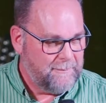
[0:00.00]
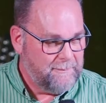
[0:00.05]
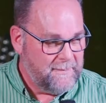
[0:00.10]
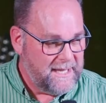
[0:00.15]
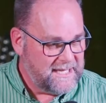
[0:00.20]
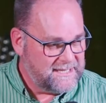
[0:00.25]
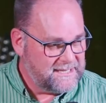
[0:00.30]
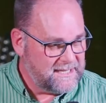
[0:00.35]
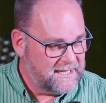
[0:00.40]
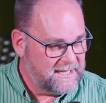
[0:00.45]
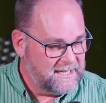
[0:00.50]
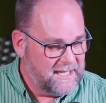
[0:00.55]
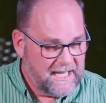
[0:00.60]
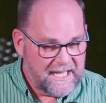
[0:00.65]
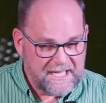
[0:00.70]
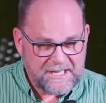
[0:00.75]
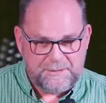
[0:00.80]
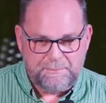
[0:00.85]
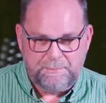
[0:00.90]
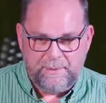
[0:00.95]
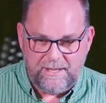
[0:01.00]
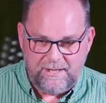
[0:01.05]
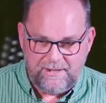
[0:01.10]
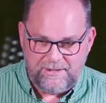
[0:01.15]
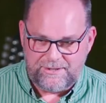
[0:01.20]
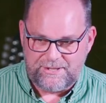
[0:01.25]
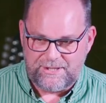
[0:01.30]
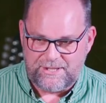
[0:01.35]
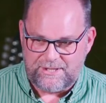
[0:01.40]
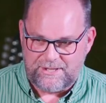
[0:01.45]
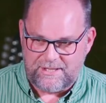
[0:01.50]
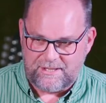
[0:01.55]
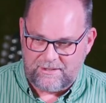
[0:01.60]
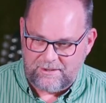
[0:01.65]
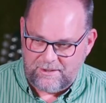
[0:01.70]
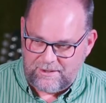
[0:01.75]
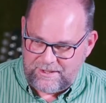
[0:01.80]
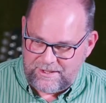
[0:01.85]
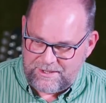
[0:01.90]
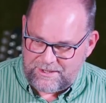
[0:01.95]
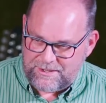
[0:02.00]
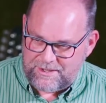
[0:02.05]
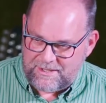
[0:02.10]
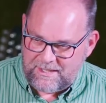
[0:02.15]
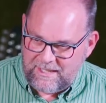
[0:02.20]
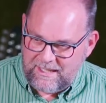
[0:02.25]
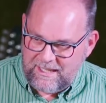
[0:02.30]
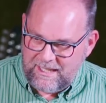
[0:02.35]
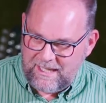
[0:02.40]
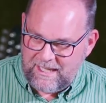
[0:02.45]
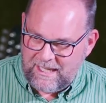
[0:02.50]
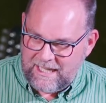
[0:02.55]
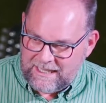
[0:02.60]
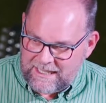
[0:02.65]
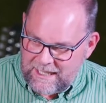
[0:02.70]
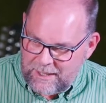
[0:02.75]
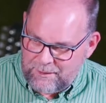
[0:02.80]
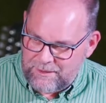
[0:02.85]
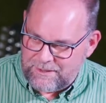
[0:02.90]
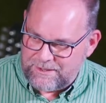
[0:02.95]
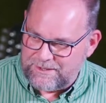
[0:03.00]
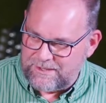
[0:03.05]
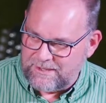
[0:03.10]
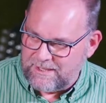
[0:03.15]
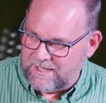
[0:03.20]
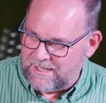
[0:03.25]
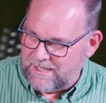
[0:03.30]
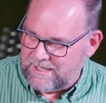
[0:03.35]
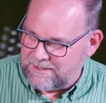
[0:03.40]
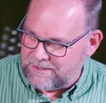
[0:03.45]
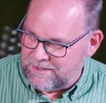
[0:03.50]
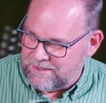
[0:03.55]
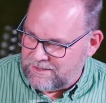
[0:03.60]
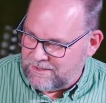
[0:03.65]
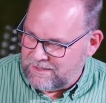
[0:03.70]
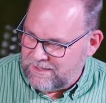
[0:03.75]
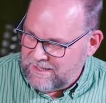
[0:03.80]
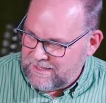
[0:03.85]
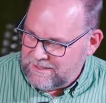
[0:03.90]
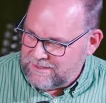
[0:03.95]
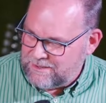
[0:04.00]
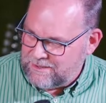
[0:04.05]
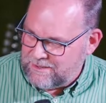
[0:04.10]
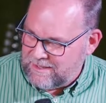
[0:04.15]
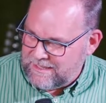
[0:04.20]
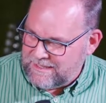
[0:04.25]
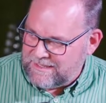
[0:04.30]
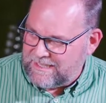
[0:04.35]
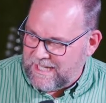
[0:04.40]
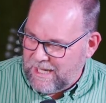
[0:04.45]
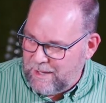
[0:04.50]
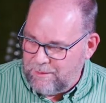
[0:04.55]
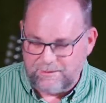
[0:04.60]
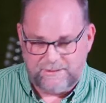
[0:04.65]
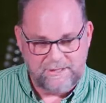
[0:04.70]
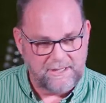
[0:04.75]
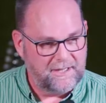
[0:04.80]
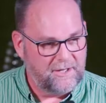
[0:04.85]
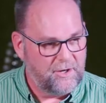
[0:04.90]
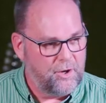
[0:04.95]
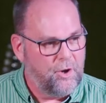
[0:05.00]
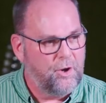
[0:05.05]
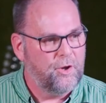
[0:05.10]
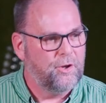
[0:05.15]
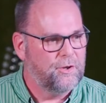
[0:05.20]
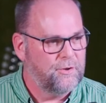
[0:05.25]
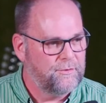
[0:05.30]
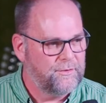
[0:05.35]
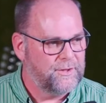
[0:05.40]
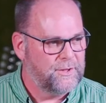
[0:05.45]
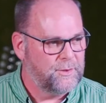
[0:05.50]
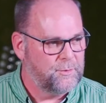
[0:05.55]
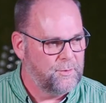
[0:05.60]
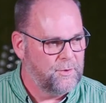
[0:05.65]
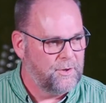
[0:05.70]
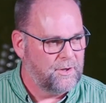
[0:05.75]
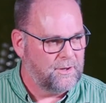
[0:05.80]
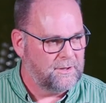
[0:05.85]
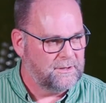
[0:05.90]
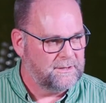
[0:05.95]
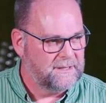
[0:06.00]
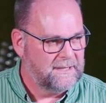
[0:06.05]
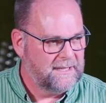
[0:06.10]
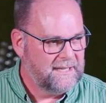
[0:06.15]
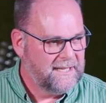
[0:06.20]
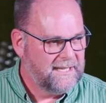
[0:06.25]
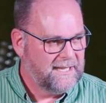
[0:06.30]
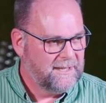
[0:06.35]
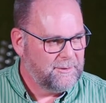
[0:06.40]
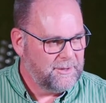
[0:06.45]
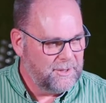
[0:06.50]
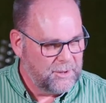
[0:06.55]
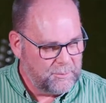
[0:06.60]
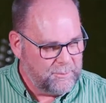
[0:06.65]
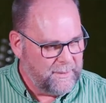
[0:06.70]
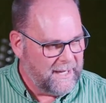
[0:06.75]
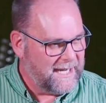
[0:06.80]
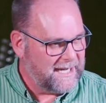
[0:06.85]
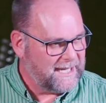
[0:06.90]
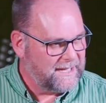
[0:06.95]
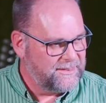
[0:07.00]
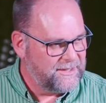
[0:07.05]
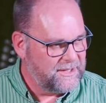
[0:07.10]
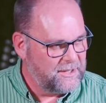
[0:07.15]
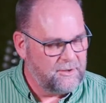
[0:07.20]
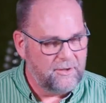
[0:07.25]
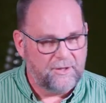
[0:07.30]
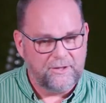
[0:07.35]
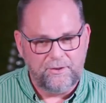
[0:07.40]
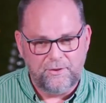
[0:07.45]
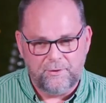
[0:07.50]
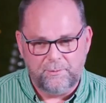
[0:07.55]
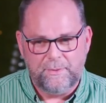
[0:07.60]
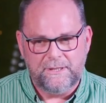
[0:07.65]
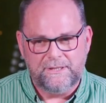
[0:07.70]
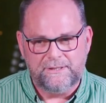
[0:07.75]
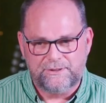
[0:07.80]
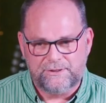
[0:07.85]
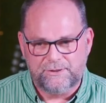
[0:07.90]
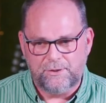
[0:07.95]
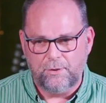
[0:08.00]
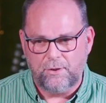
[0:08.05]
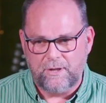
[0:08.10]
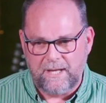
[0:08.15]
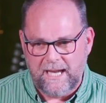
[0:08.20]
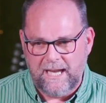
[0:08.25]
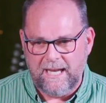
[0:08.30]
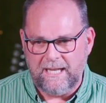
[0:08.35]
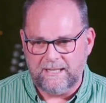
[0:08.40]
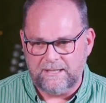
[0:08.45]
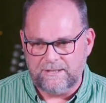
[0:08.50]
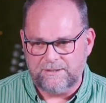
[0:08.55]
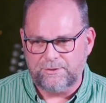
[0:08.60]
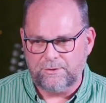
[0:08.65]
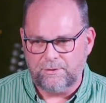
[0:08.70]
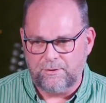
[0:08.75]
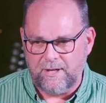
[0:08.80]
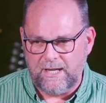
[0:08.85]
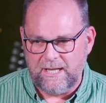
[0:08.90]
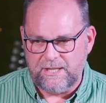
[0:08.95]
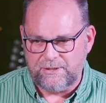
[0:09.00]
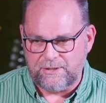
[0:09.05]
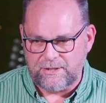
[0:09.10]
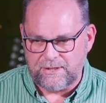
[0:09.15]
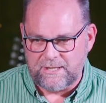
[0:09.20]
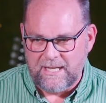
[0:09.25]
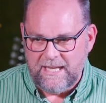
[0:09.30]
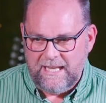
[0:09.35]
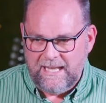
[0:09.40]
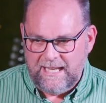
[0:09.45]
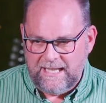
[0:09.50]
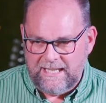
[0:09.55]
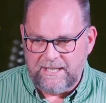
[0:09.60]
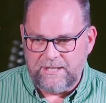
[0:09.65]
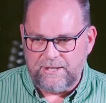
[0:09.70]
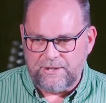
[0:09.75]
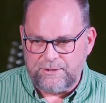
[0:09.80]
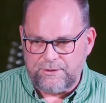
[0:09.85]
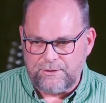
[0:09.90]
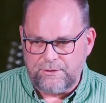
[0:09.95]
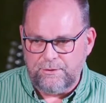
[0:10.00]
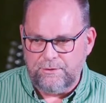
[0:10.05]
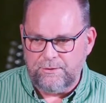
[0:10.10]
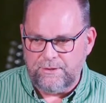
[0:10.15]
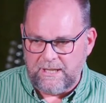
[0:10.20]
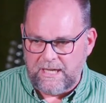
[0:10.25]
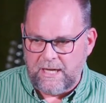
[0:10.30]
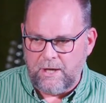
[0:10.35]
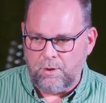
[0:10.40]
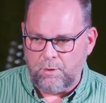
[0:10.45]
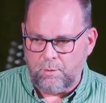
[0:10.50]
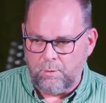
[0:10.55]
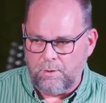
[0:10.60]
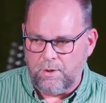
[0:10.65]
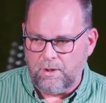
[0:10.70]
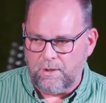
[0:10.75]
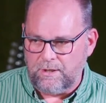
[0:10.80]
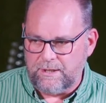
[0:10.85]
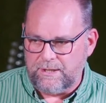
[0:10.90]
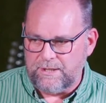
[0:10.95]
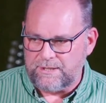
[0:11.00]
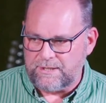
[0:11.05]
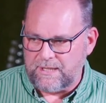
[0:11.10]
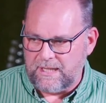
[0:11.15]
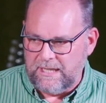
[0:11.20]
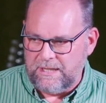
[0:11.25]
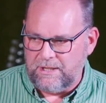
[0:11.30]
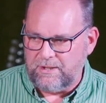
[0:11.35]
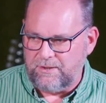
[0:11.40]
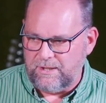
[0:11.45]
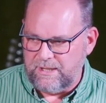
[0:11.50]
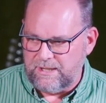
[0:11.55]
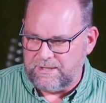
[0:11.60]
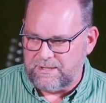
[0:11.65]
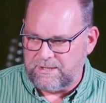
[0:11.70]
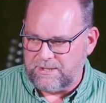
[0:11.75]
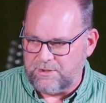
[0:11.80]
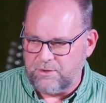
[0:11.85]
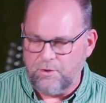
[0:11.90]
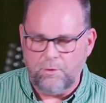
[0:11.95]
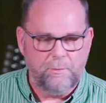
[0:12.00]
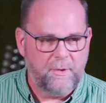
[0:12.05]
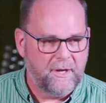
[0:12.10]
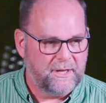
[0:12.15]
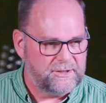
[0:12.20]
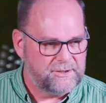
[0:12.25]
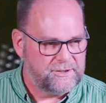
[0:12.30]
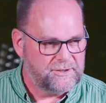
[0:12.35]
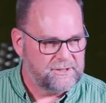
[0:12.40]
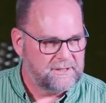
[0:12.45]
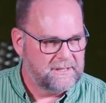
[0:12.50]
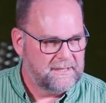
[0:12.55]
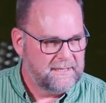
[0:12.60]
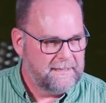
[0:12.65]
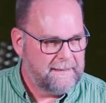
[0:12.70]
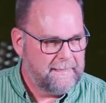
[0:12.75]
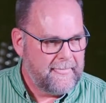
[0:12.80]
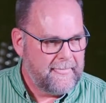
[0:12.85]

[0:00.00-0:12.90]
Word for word: Amazing experiences that God has allowed us to, to, to encounter all over the world. We look back and think, God, you've been so kind and so gracious. And it is true that our world has increased so much.